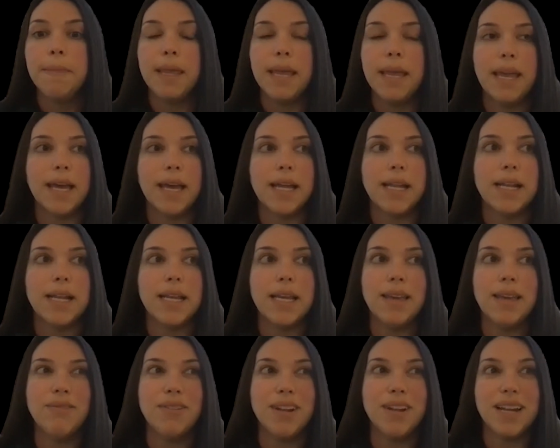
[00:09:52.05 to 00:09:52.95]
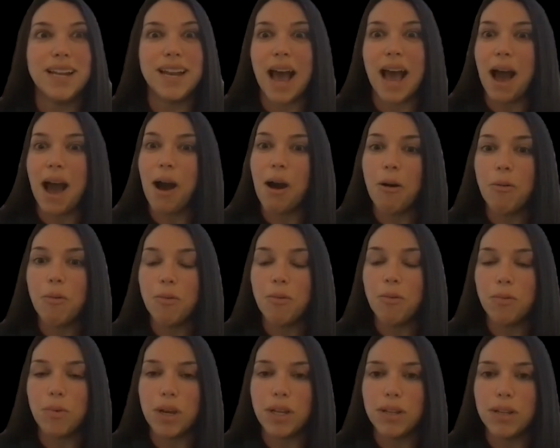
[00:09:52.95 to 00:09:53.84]
And even now,
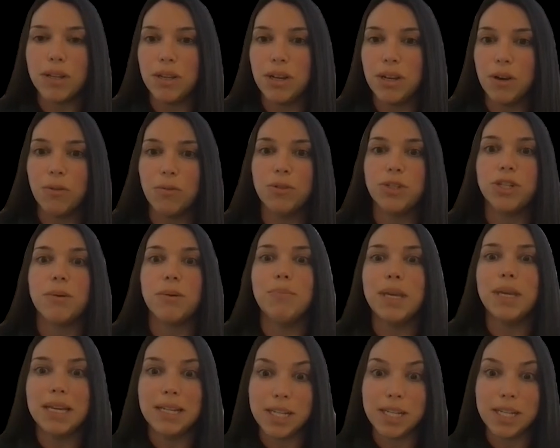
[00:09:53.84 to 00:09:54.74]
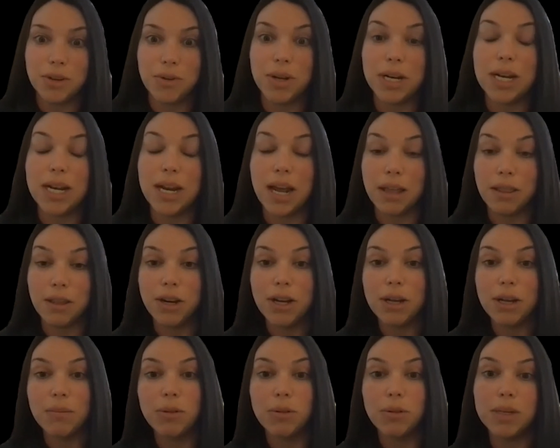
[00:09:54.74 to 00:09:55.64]
you know, jumping into another
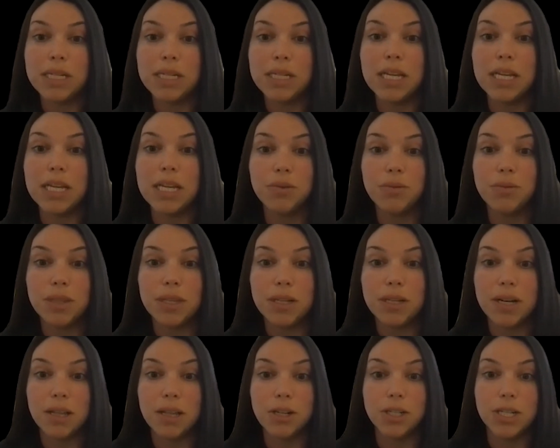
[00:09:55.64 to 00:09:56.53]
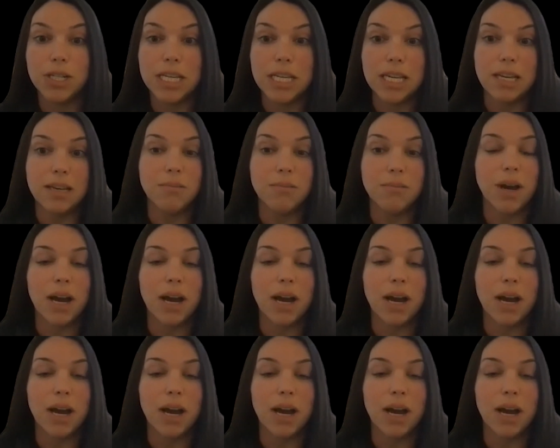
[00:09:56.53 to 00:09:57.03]
implementation with another team,